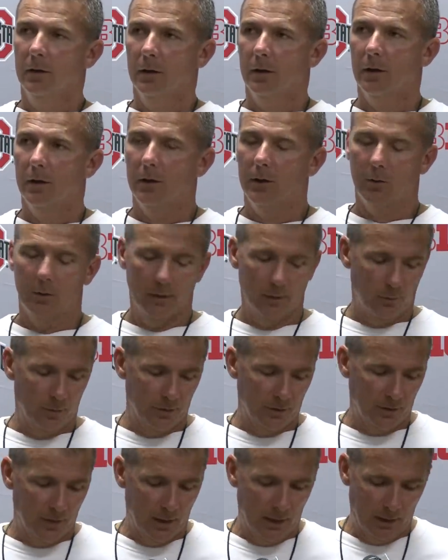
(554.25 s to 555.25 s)
Oh, it
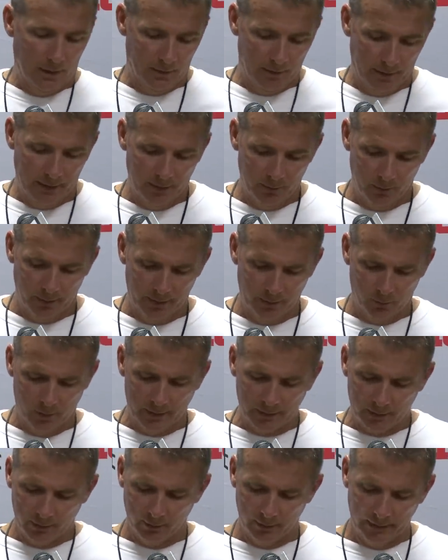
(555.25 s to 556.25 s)
was, uh, he, he,
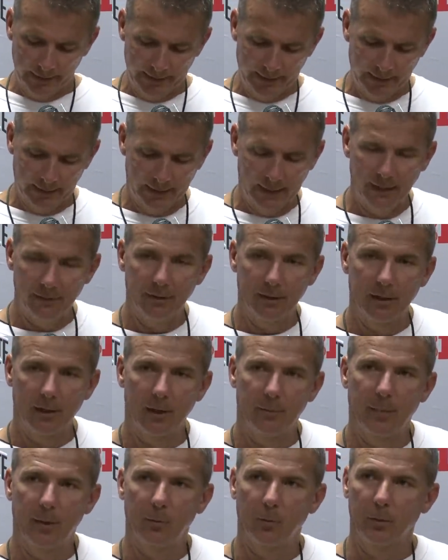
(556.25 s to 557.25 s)
went to Elite 11, and I
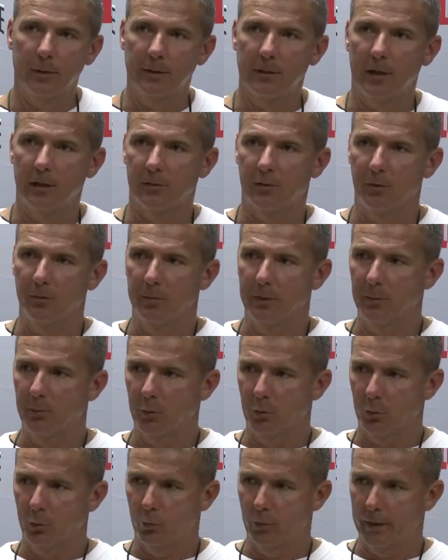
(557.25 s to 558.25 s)
remember we talked to some
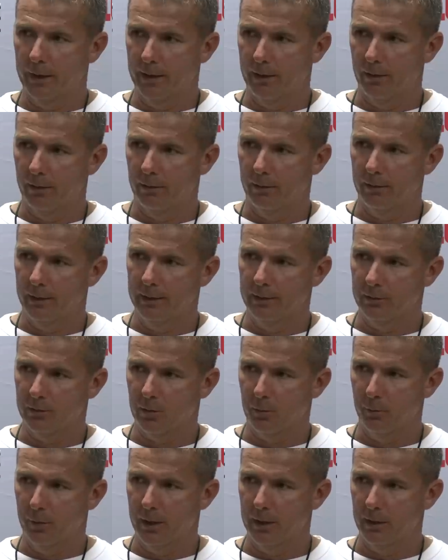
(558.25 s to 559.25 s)
people that were there, and his
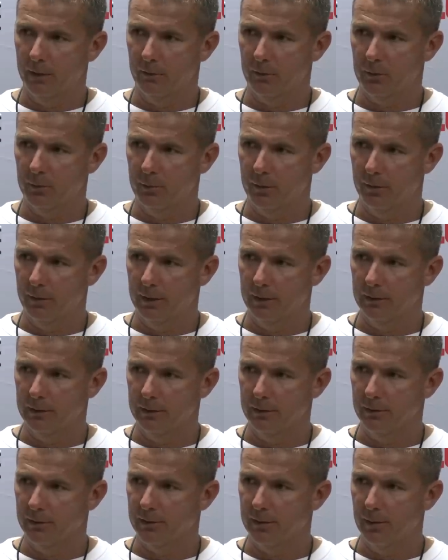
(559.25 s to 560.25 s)
competitive spirit
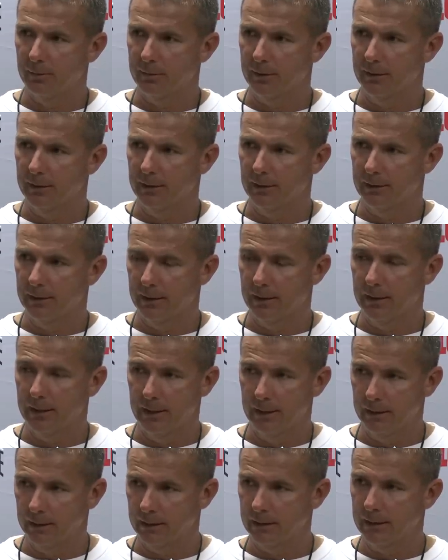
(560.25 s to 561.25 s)
is something that, and,
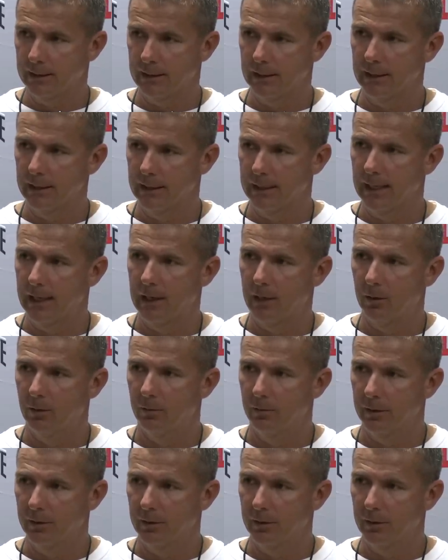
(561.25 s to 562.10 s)
and you can see it now,